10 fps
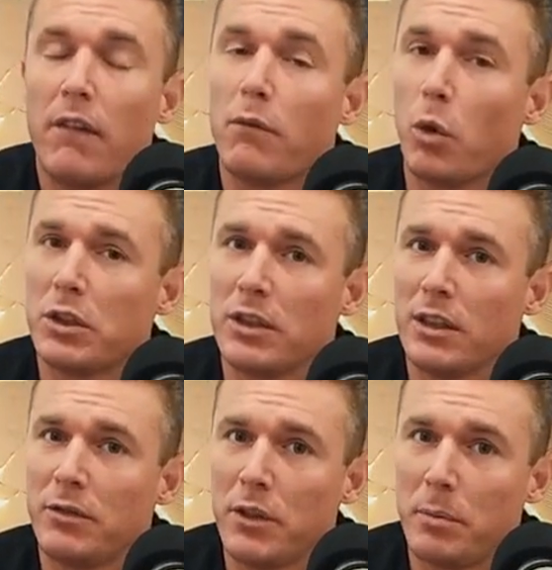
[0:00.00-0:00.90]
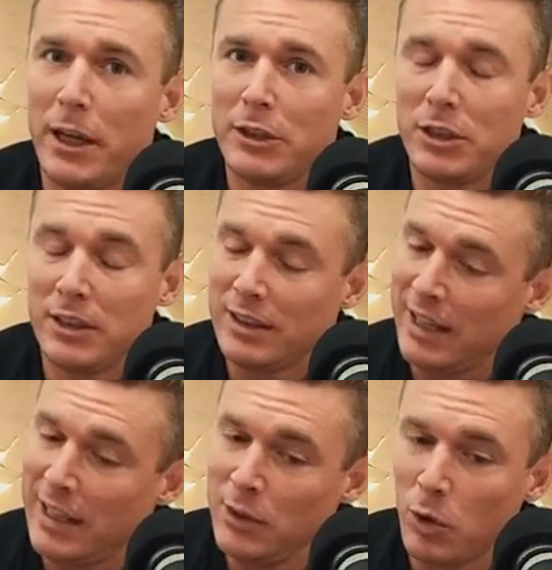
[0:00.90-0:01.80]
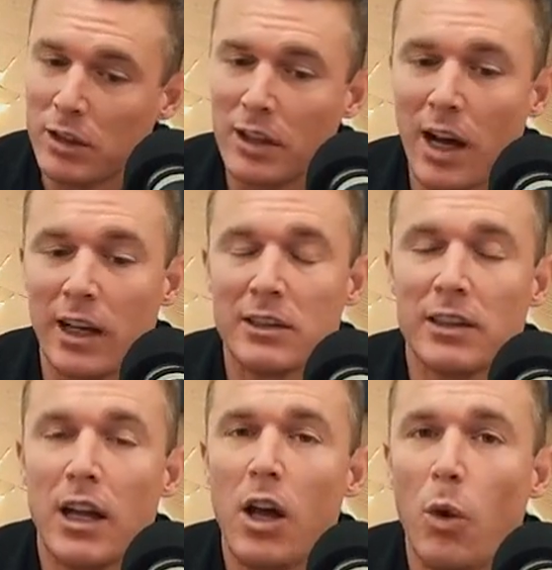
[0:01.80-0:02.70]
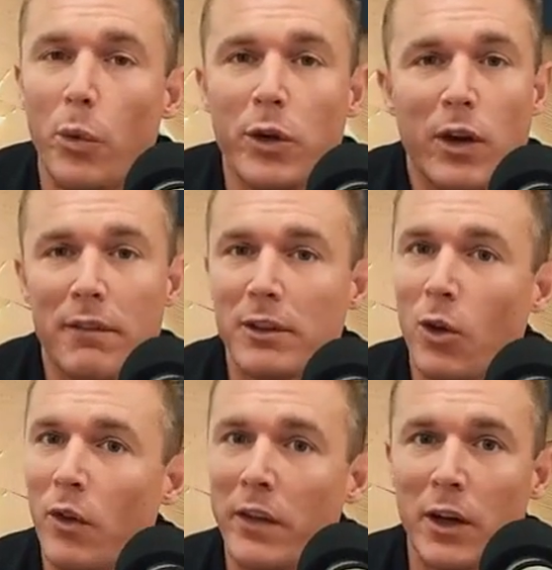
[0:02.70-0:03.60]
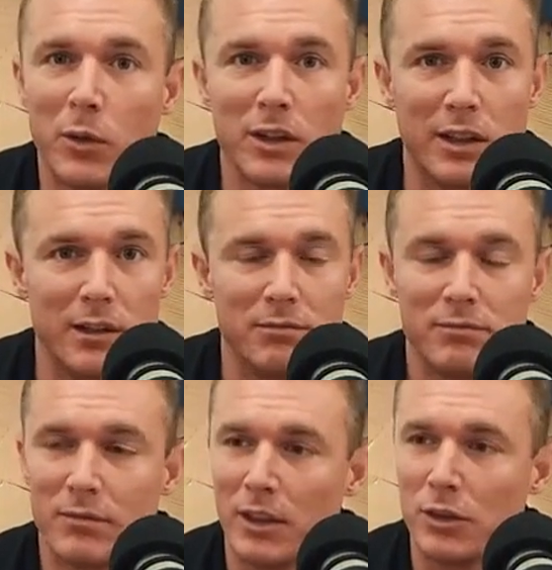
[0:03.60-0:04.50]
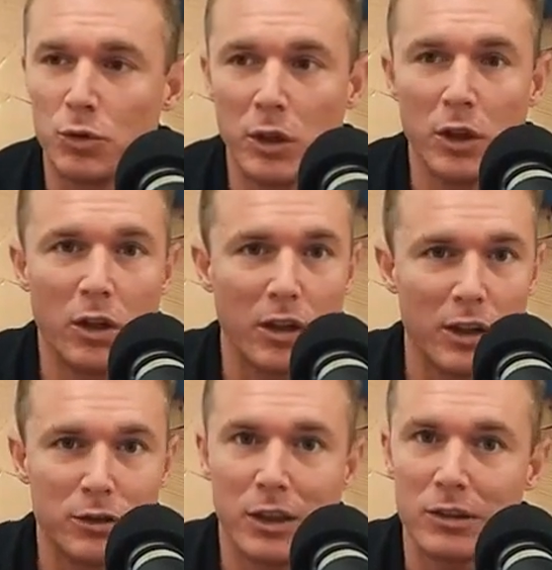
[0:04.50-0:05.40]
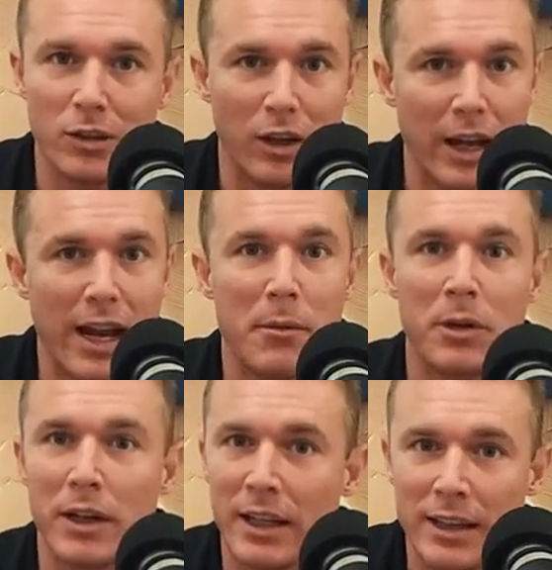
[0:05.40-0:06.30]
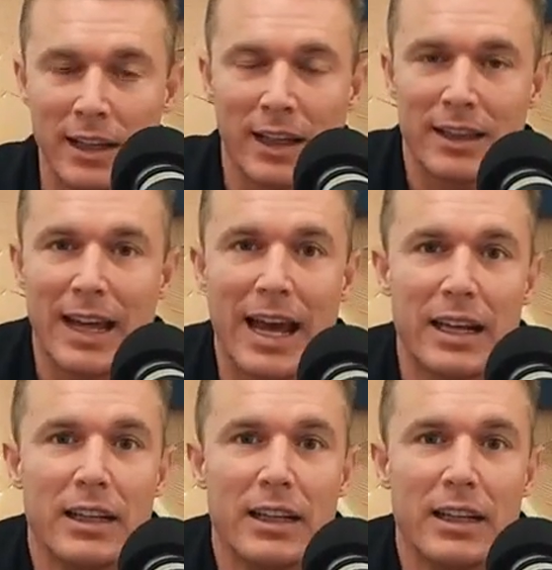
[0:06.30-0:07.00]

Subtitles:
Fortunately for the patient and the orthodontist, we don't have to go in there with a drill or a chisel or a hammer or anything like that